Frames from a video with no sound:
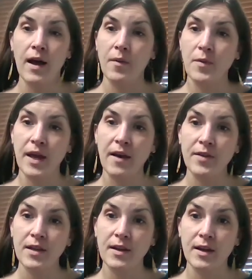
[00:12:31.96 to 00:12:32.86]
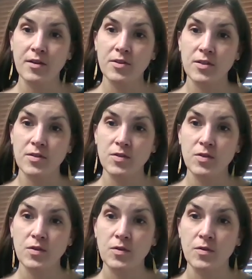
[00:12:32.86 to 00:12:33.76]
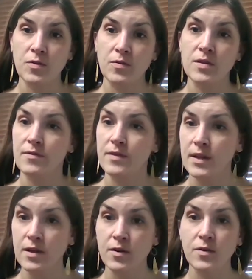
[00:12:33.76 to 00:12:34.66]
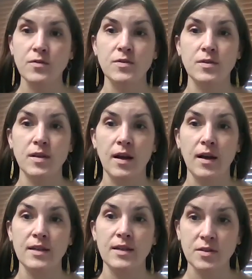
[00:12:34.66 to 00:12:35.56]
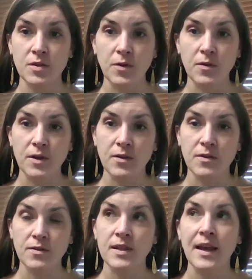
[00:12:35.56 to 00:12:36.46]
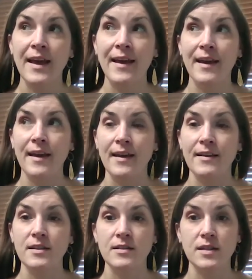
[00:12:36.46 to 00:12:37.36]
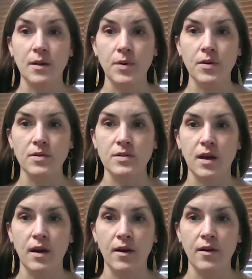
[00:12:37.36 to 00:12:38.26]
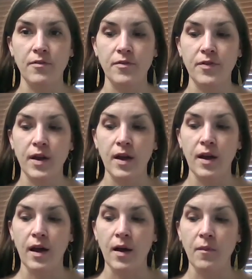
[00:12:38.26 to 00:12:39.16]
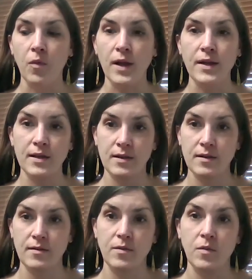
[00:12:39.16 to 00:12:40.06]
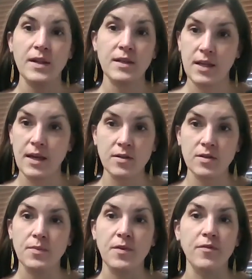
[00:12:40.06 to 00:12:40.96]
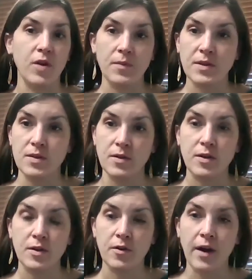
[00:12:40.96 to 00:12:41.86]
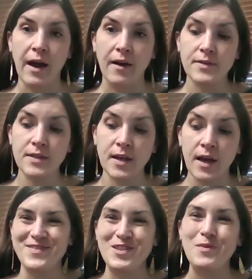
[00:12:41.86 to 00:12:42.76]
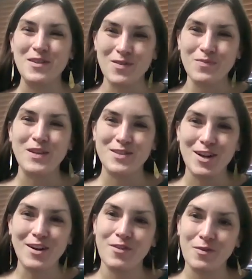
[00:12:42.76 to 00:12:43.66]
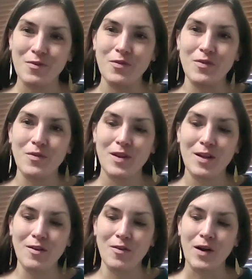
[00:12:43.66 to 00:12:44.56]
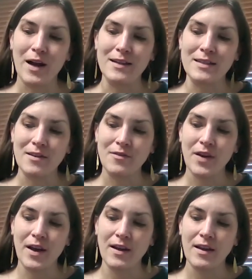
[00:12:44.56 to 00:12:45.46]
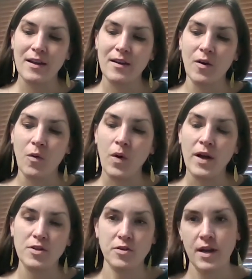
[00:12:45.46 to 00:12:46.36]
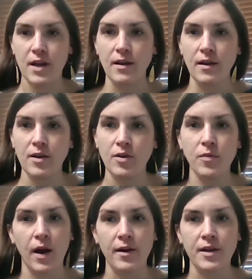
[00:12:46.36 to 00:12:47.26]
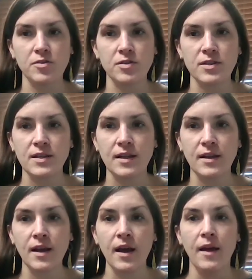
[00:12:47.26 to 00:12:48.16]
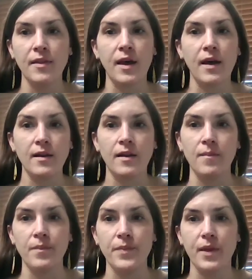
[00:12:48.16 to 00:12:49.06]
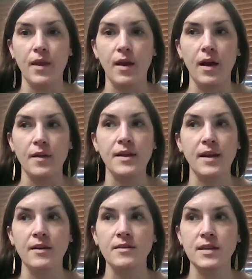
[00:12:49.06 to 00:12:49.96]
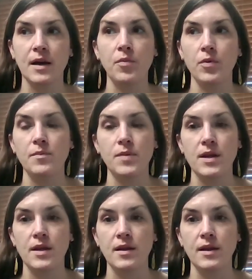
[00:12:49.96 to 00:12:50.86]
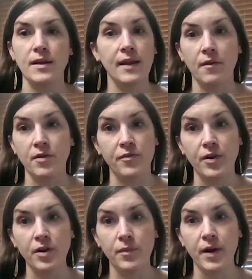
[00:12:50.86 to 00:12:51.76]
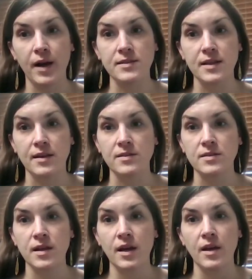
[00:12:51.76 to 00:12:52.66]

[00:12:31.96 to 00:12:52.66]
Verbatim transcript: um, with having connections to to videos uh, testimonials and examples of um, what it what it takes to perform a certain craft. So by by starting through, you know, identifying what trade you are interested in, then the next step would be in that referral process